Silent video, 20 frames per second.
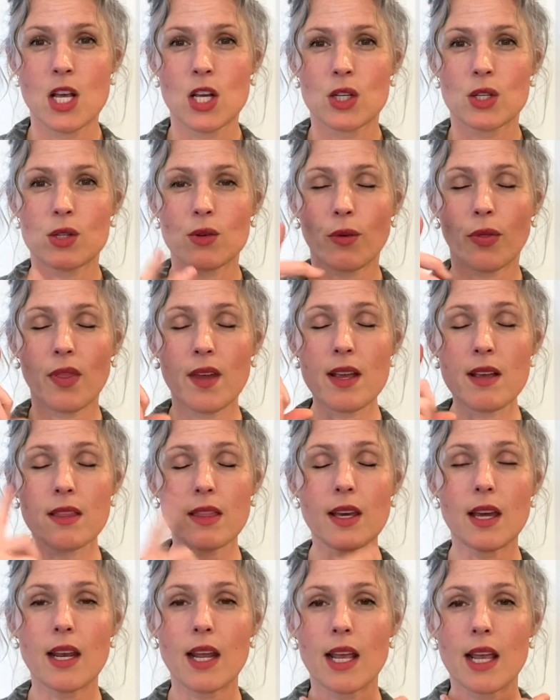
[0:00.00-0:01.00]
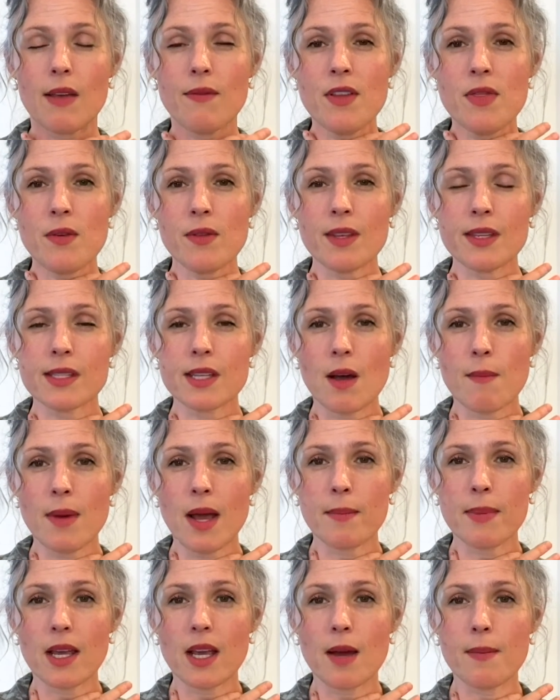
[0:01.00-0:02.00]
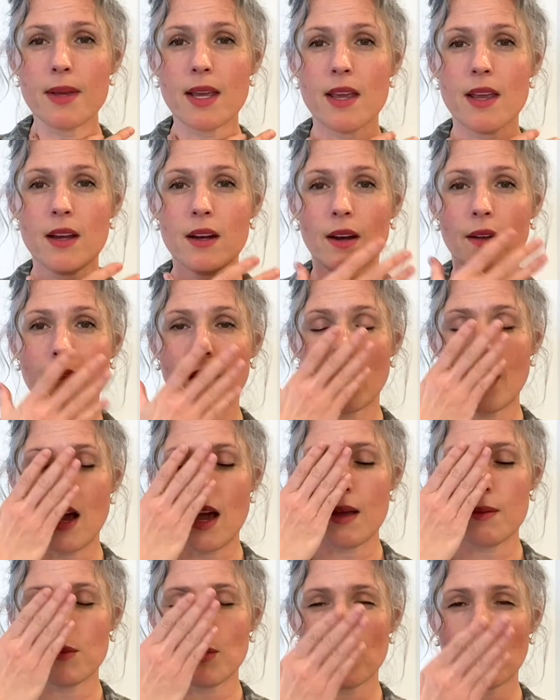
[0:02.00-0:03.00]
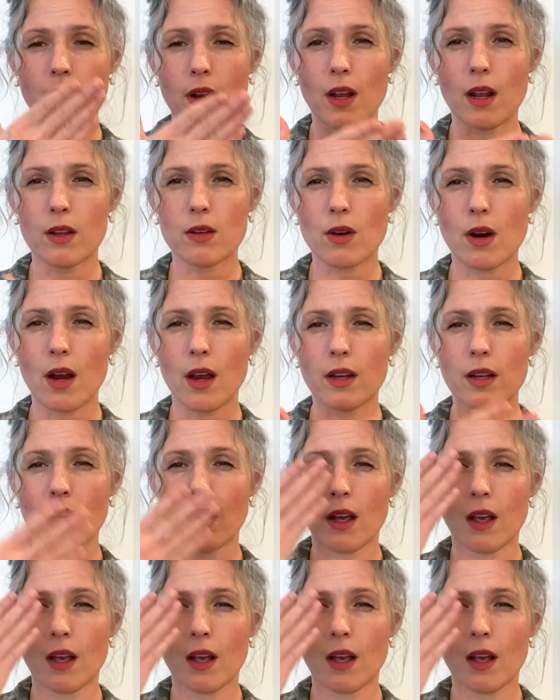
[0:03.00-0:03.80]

So think that even though the sound might be coming here, that I'm really trying to